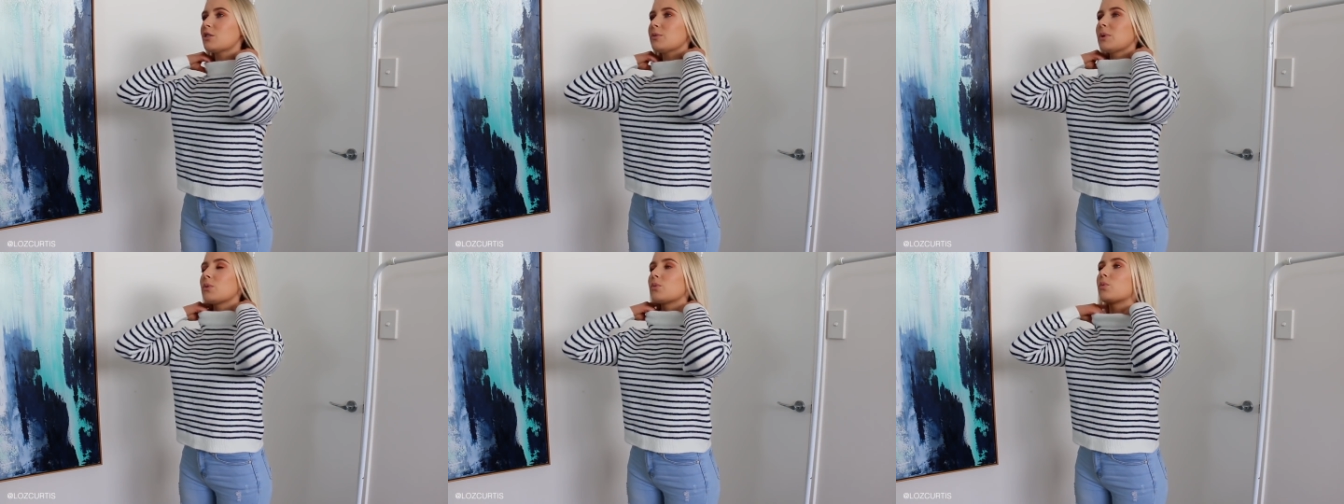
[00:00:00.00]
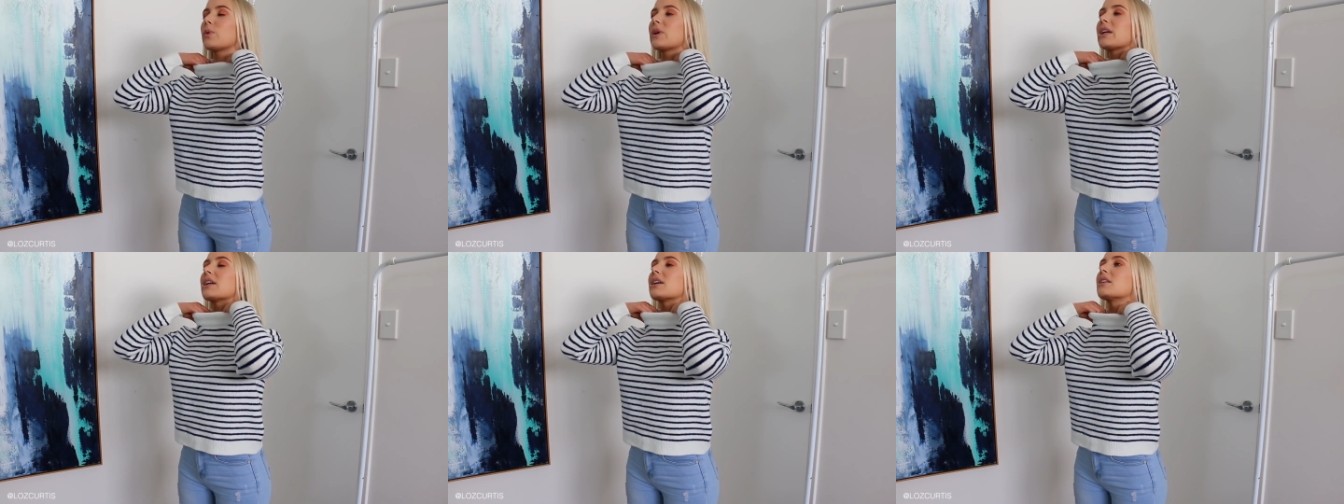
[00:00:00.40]
a little bit
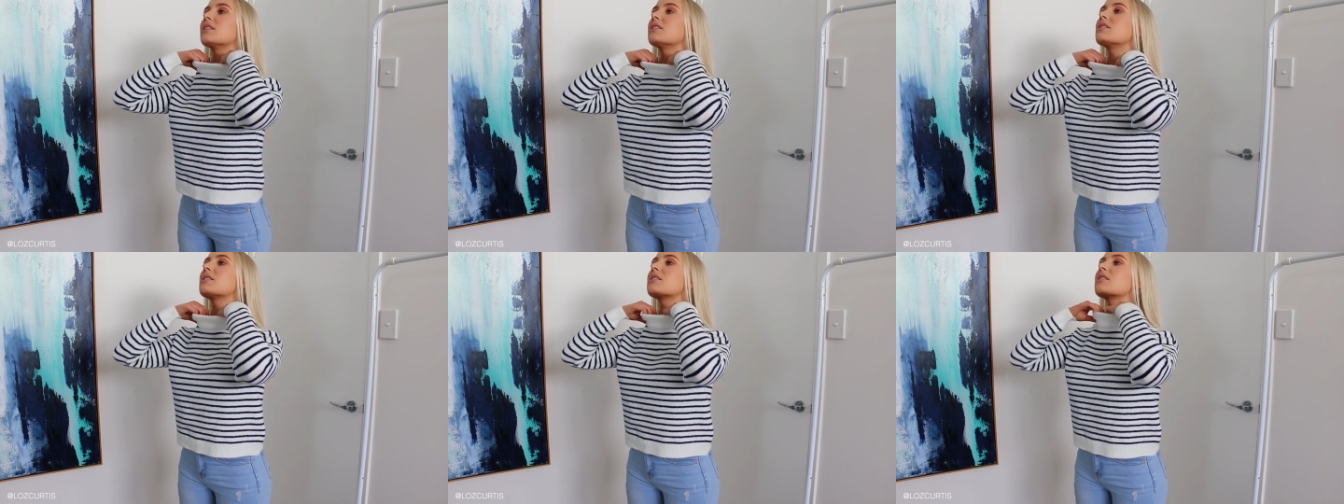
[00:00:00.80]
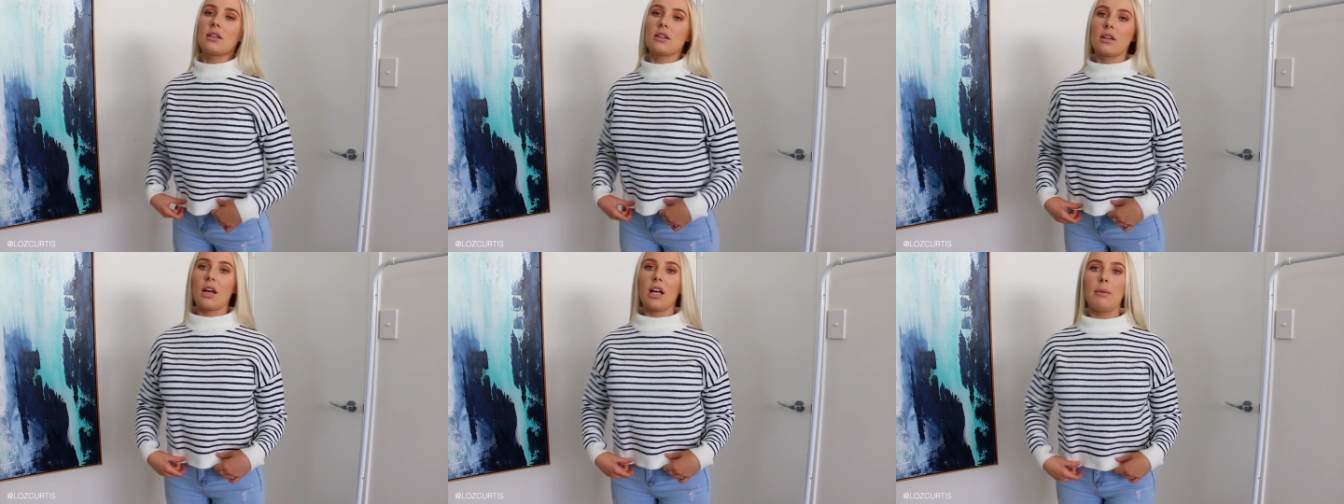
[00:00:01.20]
weird.
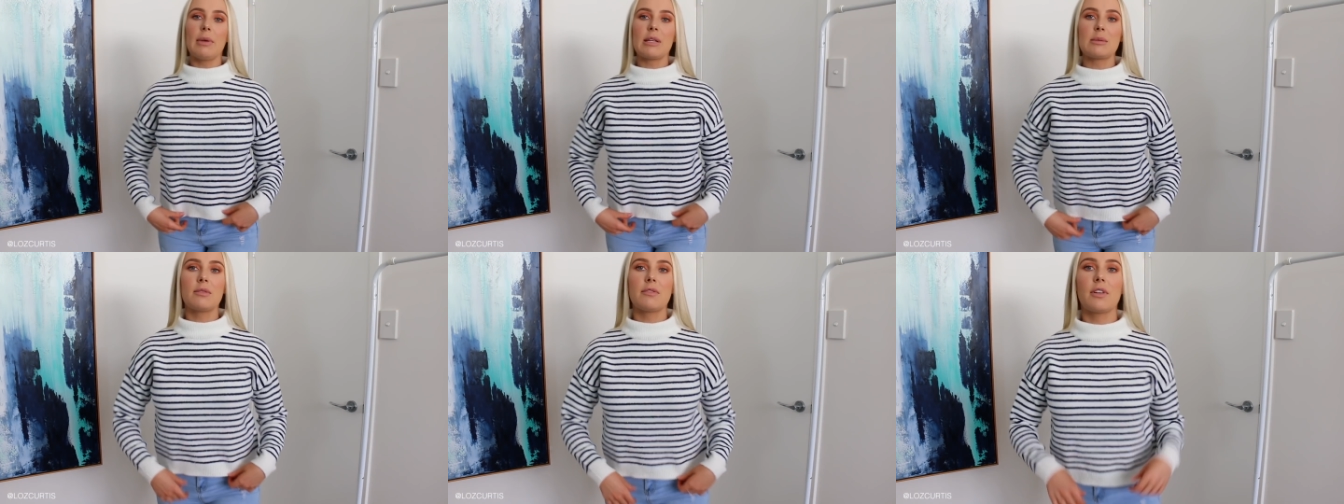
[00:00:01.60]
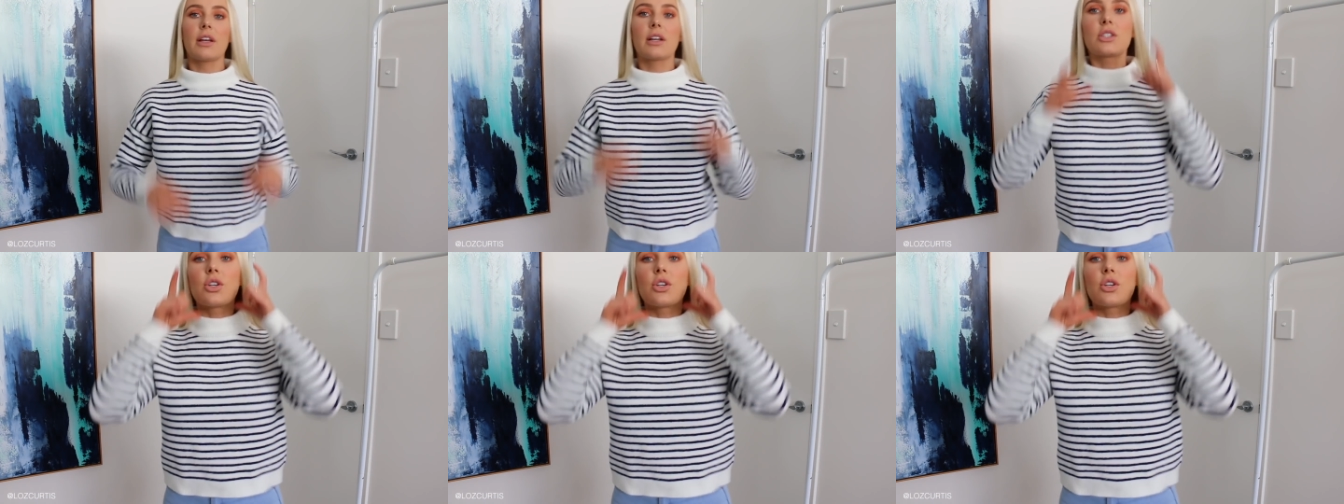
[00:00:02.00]
Kind of makes me feel like a